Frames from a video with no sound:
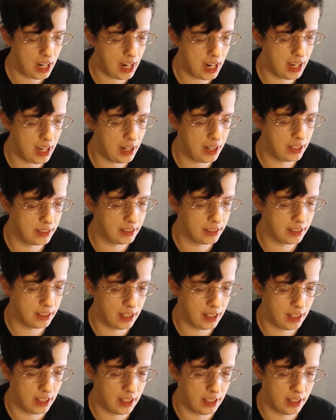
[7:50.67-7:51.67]
And
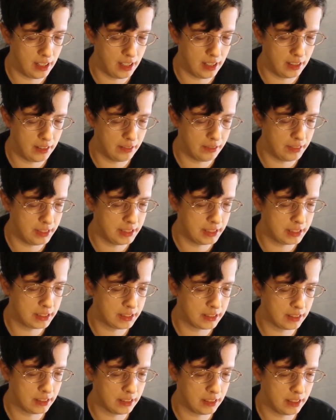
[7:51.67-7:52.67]
uh,
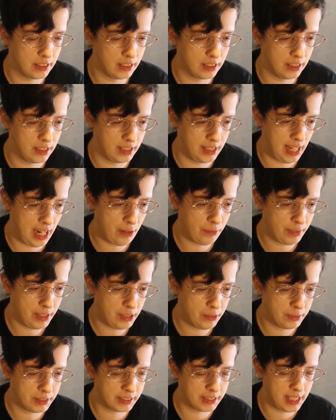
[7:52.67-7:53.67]
was and that
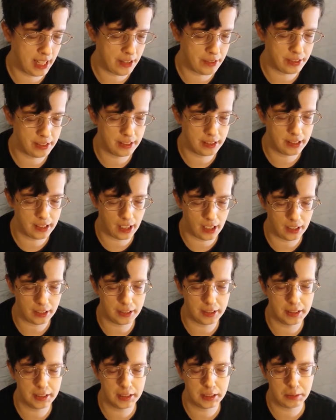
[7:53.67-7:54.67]
read was Gathering
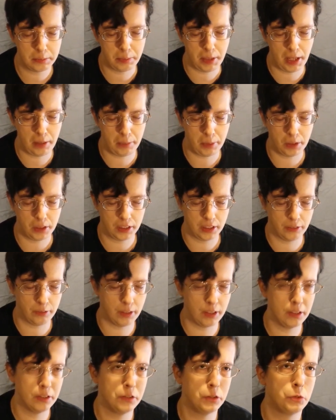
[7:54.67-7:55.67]
Darkness by Morgan
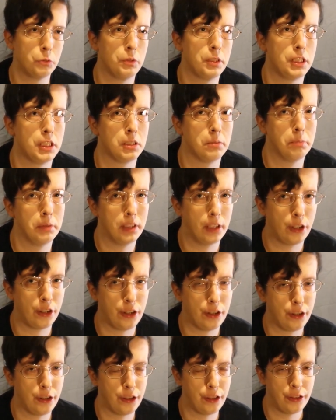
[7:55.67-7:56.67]
Rhodes, which is book
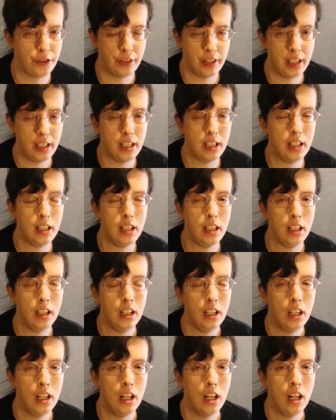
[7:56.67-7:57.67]
three
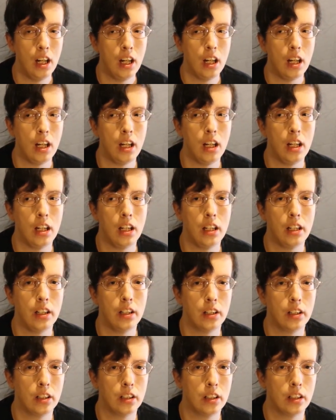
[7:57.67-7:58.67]
in
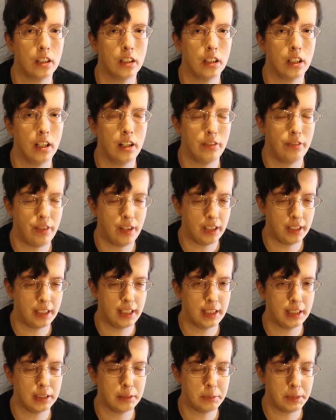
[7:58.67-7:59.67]
her uh, Fallen
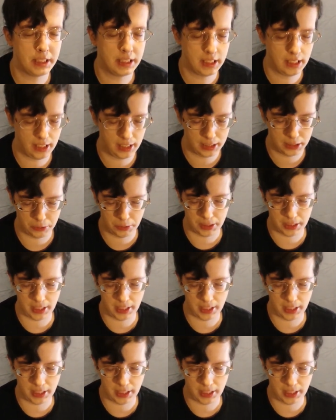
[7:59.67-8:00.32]
Kingdom series,